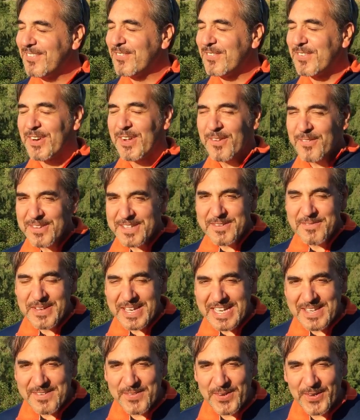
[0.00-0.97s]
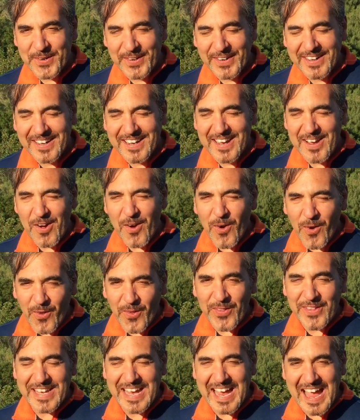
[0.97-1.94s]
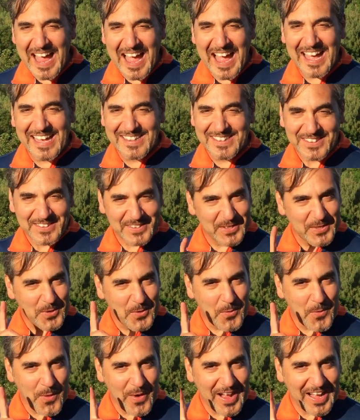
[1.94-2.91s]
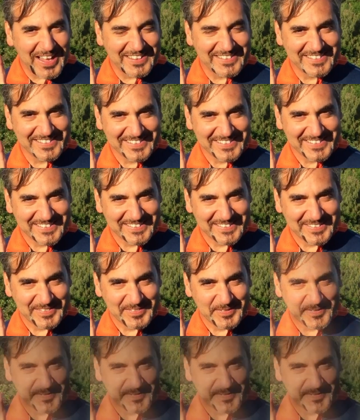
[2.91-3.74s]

and probably many more all at once.